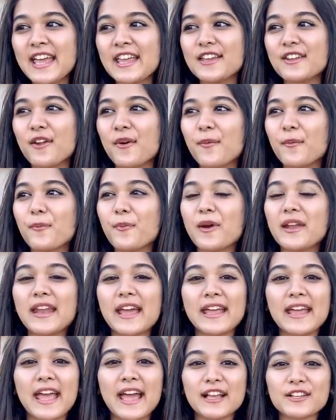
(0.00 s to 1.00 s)
you know, when
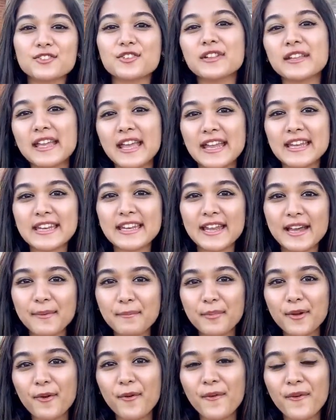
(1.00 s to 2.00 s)
I actually ended
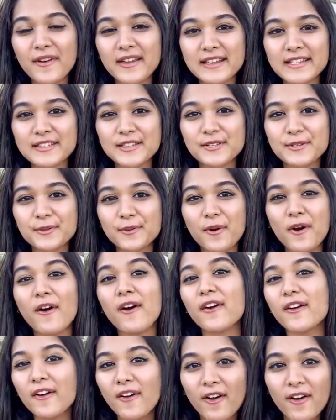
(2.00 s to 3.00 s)
up going to
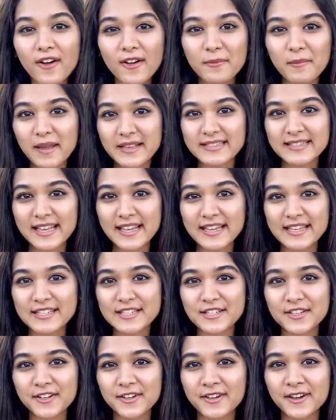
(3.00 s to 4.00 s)
Hong Kong my second
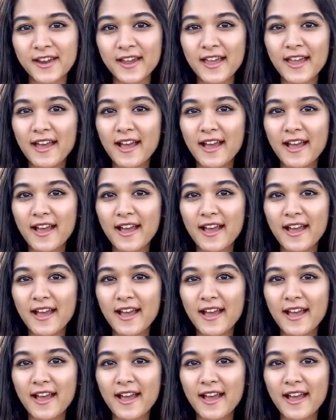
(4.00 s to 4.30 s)
year,